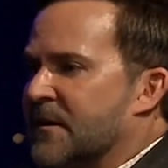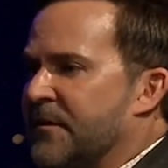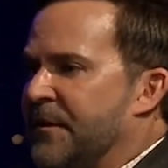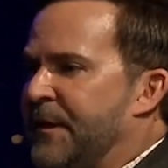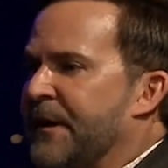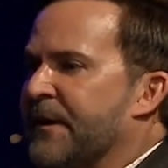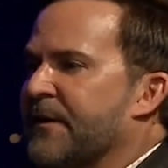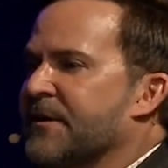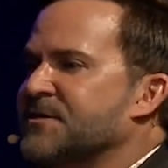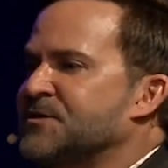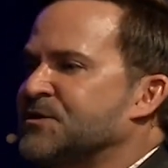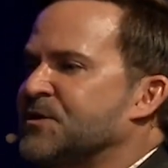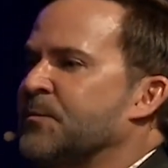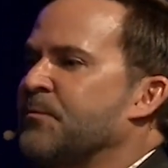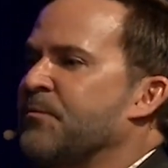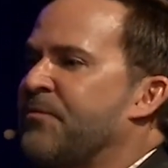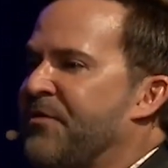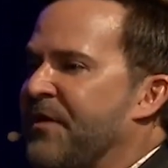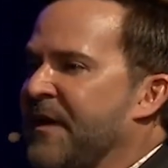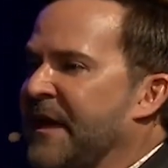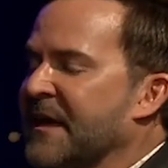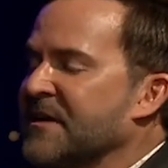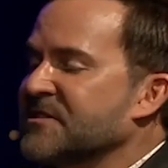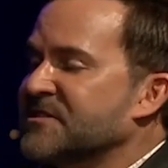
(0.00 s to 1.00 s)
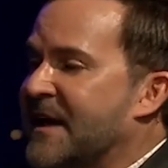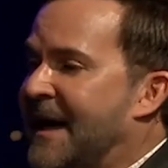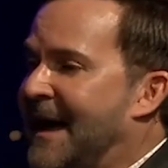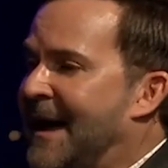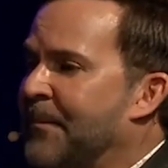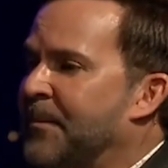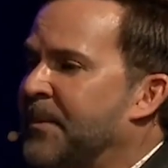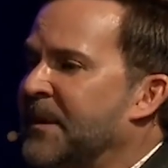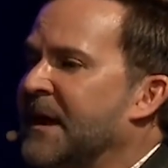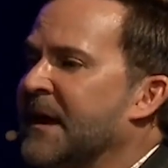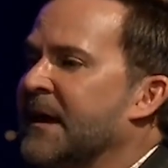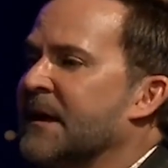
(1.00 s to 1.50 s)
there are some things
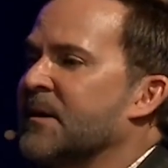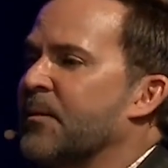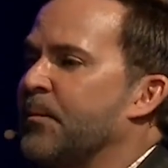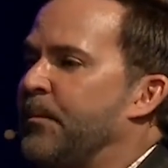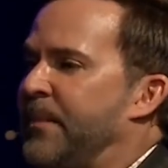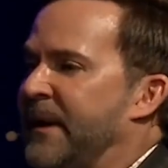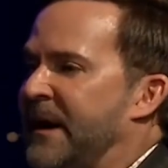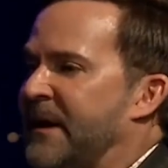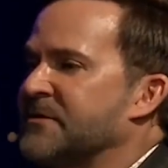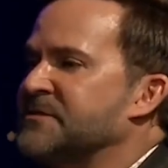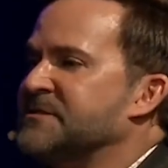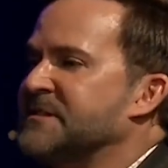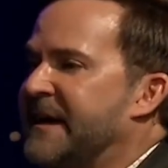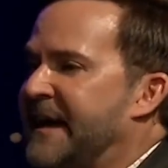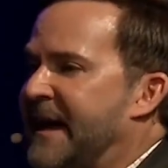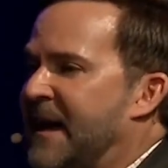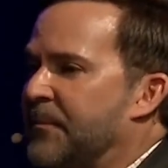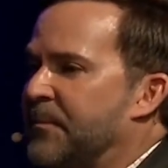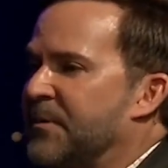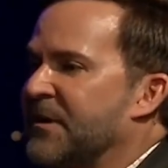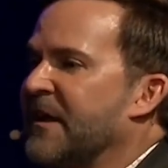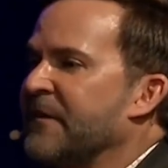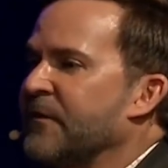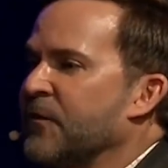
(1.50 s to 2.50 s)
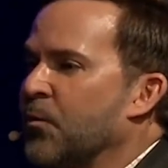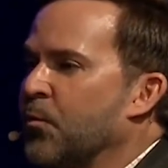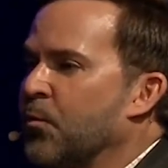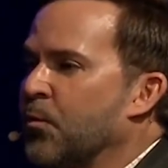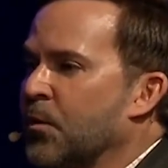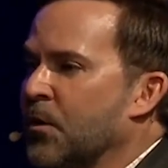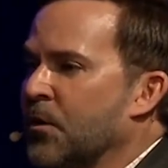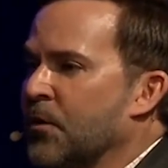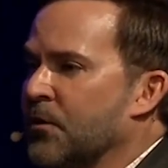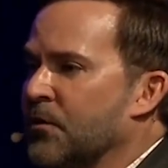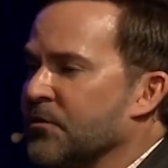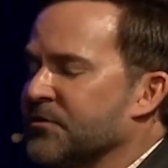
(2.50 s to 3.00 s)
happening and about to happen in the
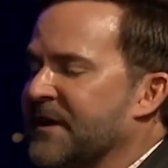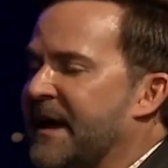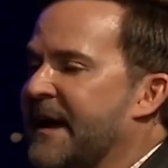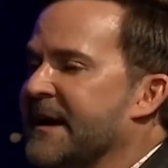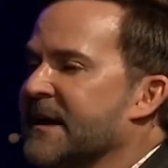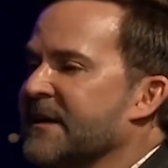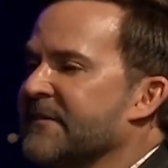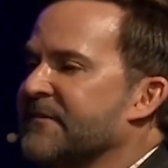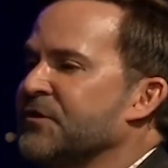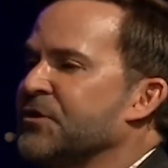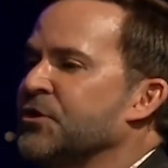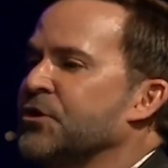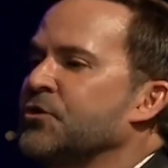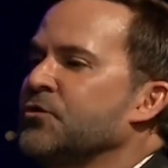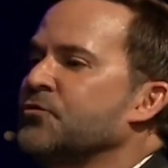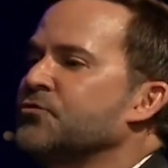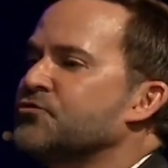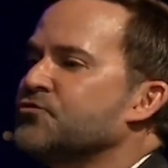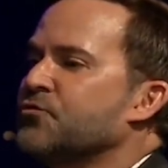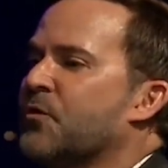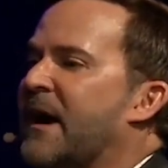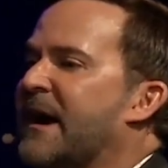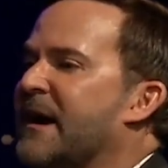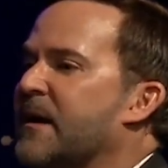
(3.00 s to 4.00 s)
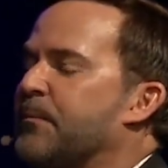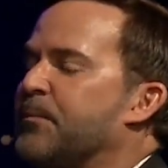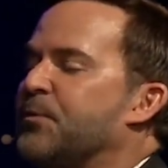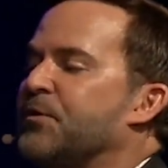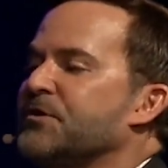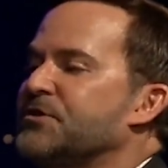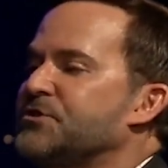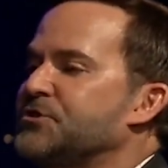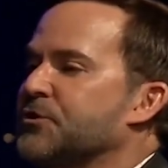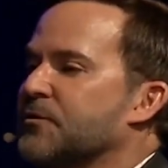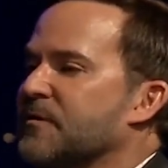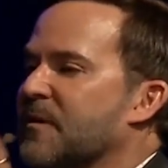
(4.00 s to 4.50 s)
world, and if you try to
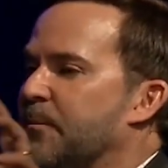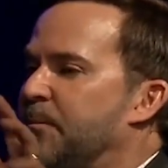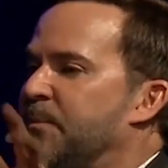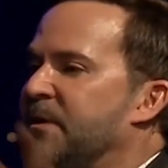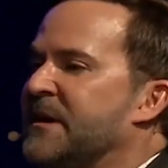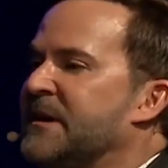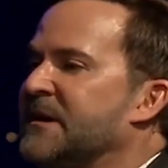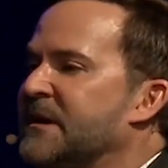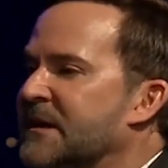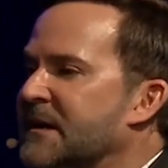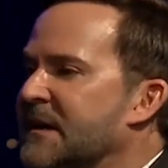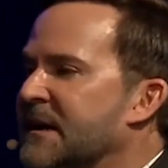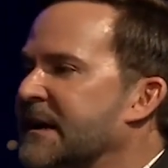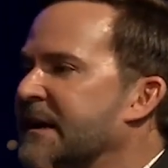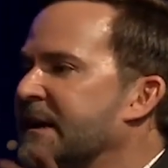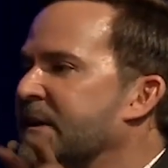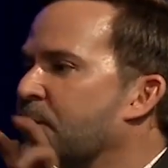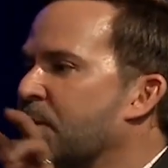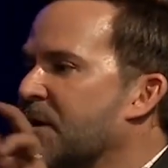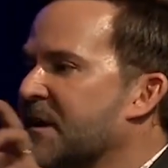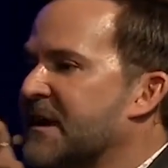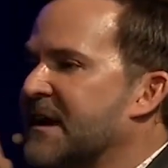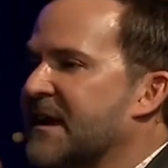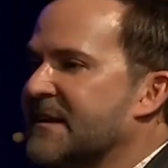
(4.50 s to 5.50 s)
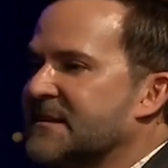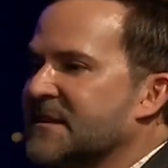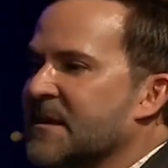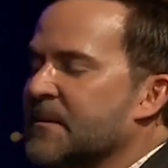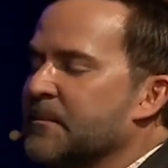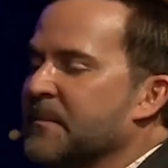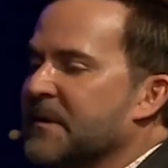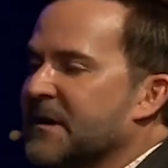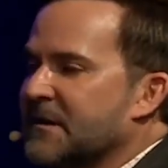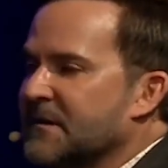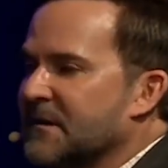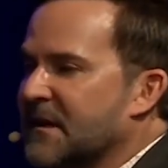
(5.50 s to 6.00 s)
put your opinion on it or get in the
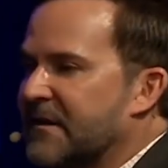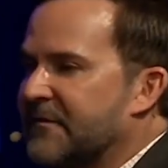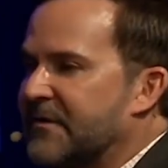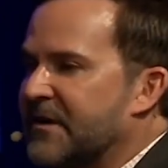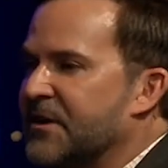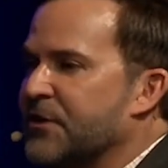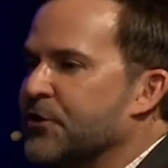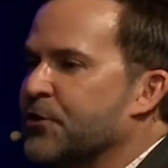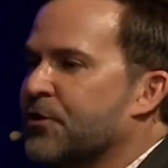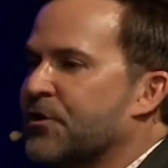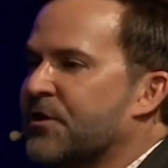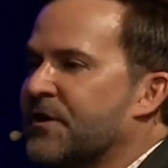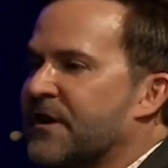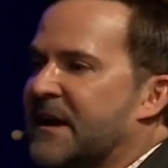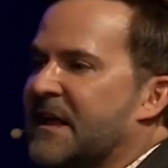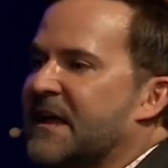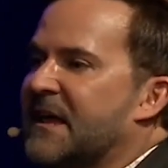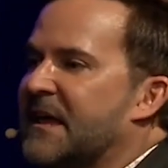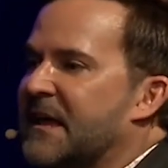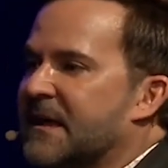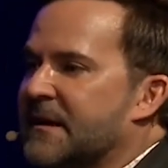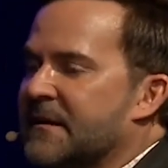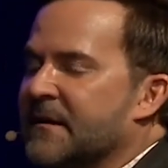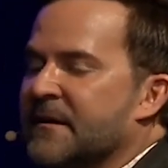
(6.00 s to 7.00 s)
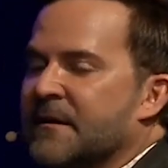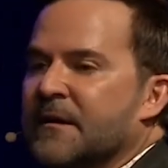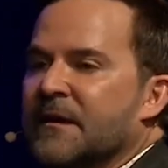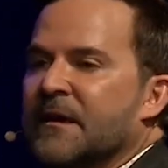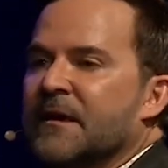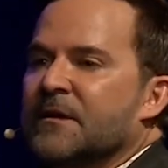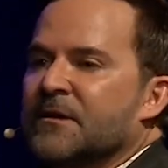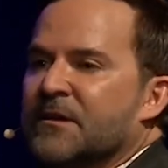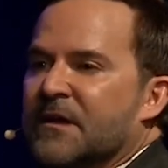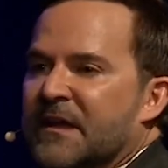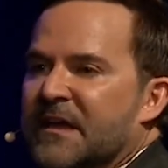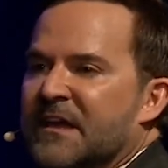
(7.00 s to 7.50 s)
middle of it, you're going to get
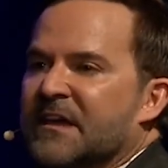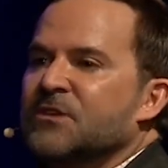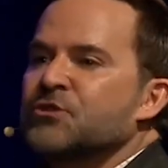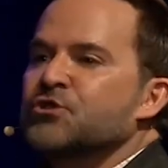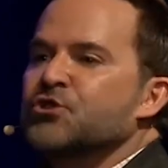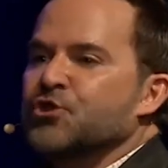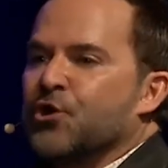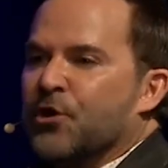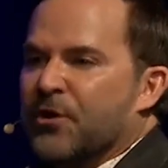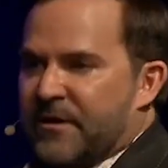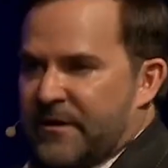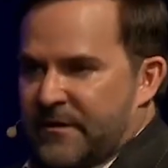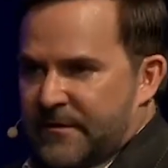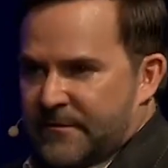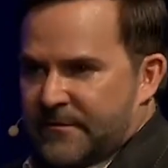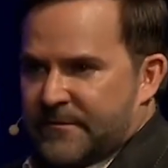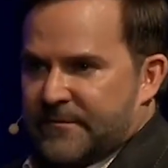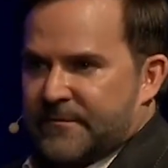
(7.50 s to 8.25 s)
injured.